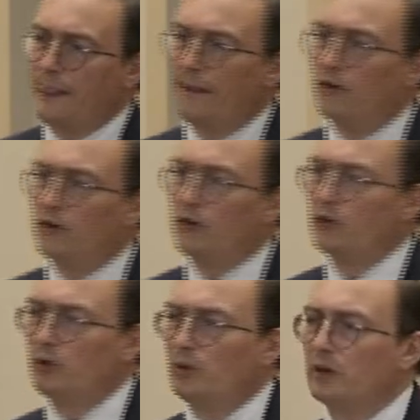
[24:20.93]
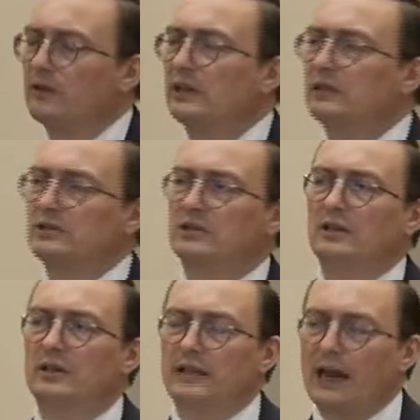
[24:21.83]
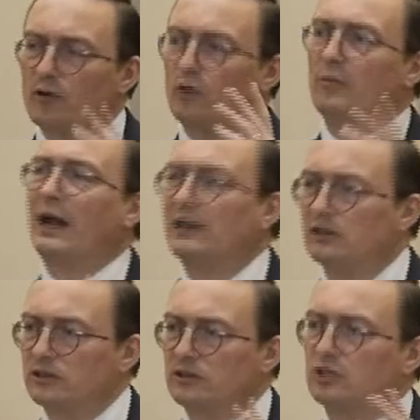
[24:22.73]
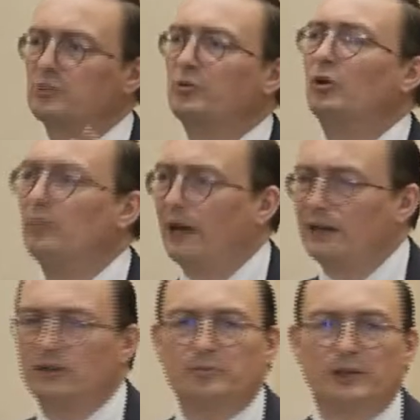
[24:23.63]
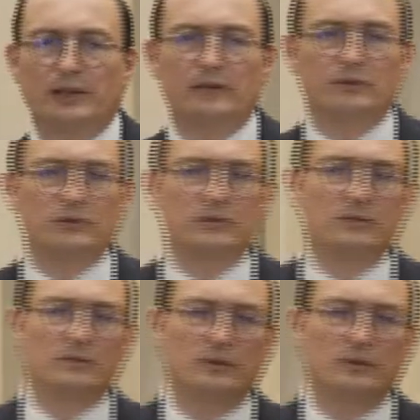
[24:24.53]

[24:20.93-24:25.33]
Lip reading: or you're one of these narrow-minded and small-minded believers.